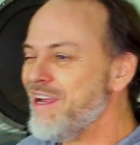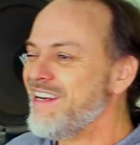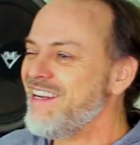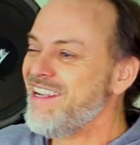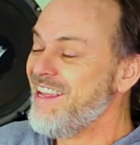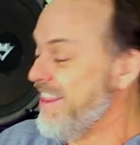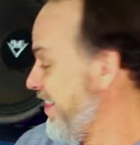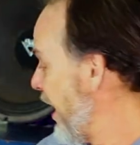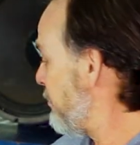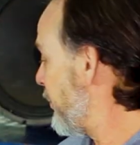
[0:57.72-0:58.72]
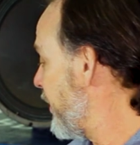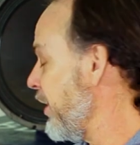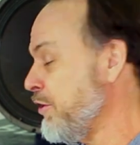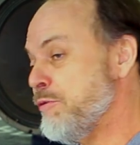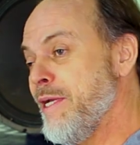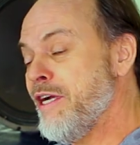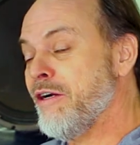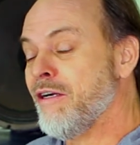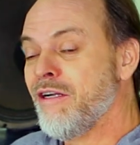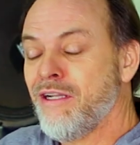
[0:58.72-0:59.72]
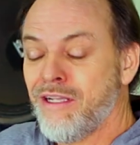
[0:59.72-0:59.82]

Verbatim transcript: but that particular speaker.